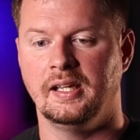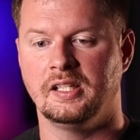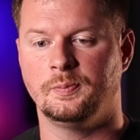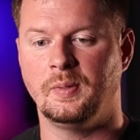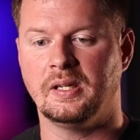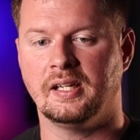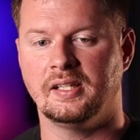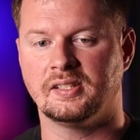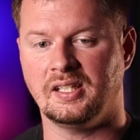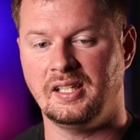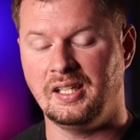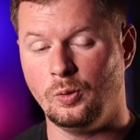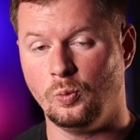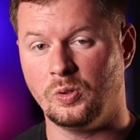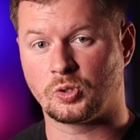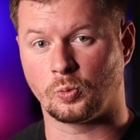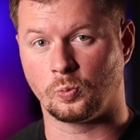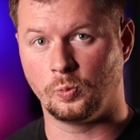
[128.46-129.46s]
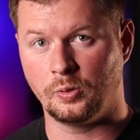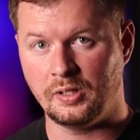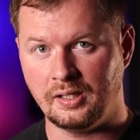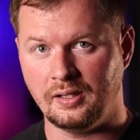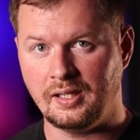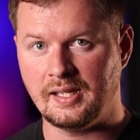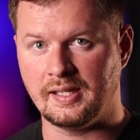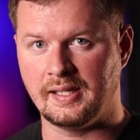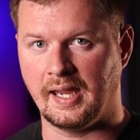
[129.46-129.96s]
is because it was
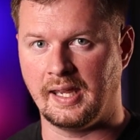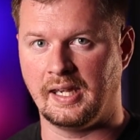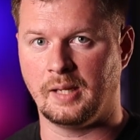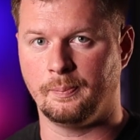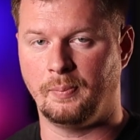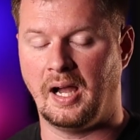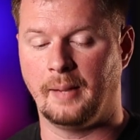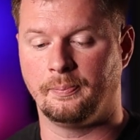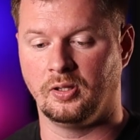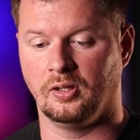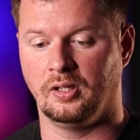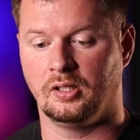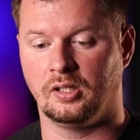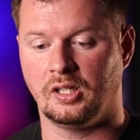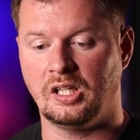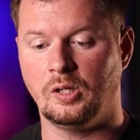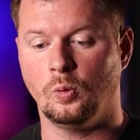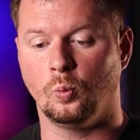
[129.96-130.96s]
really gaining popularity